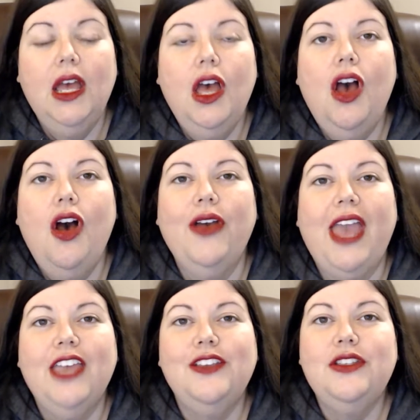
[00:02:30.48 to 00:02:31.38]

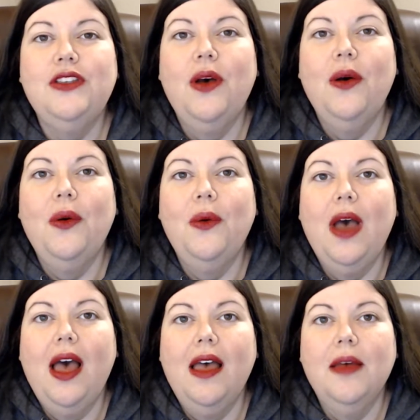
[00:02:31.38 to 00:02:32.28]
Okay, so
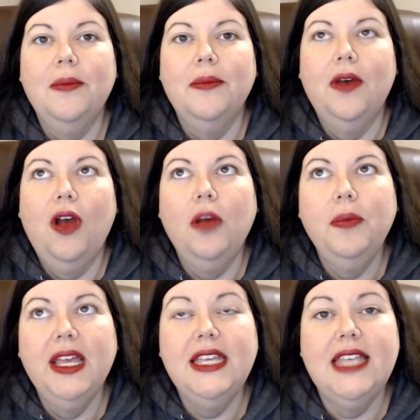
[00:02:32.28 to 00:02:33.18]
our
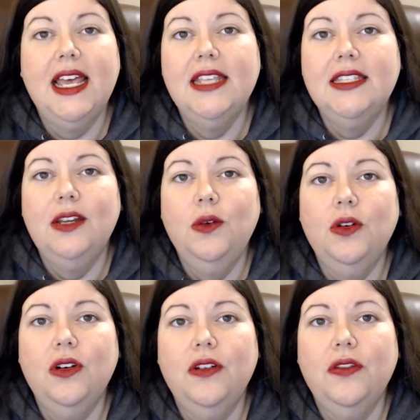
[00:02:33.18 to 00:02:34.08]
place has an
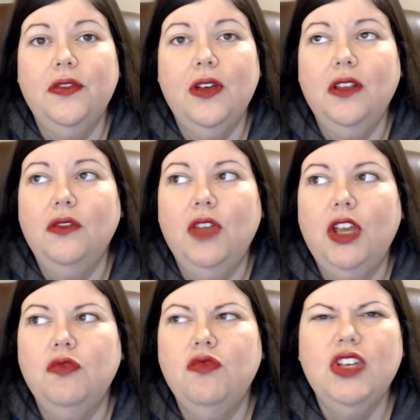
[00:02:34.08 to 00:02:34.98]
order of like a
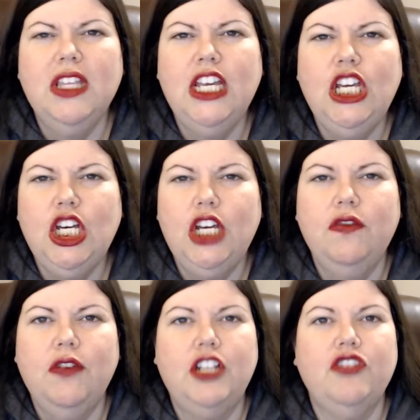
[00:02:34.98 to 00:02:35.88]
really good
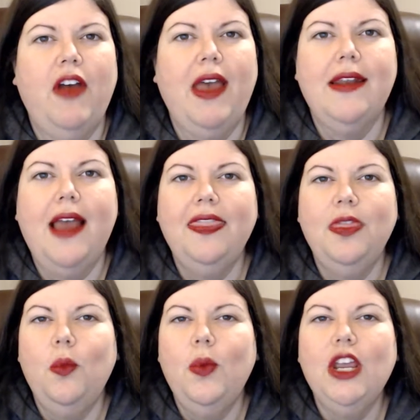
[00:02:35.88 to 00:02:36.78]
French fry, not the
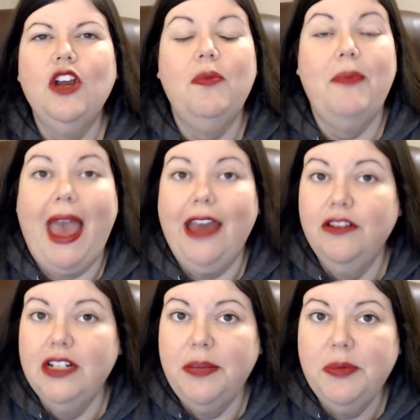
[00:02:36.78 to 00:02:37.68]
weird batter
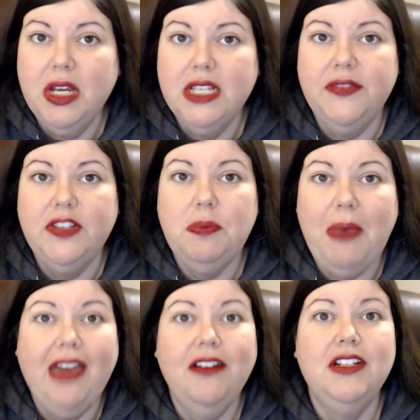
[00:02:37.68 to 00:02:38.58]
dipped, because if it's
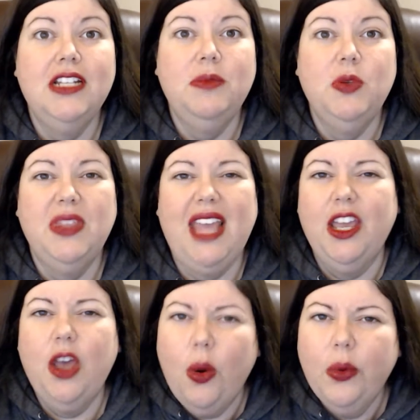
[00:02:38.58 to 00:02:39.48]
batter dipped with that
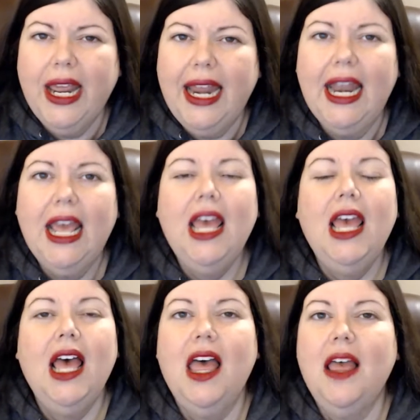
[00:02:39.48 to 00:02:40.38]
coating,
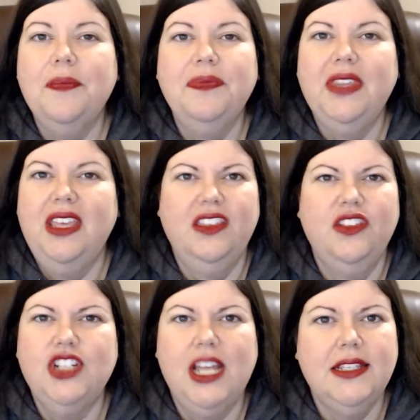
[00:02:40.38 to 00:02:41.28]
there's
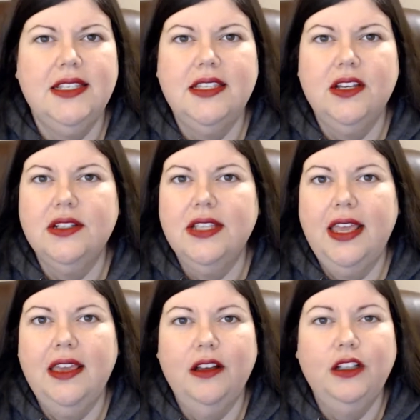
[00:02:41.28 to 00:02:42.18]
chances there's
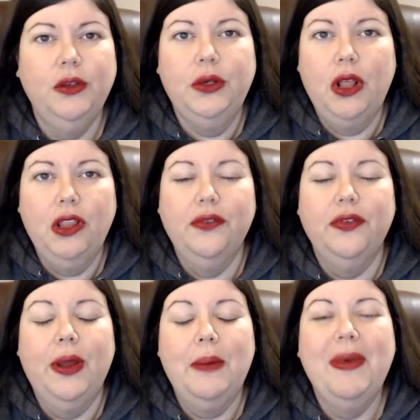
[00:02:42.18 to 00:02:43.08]
like gluten all over it.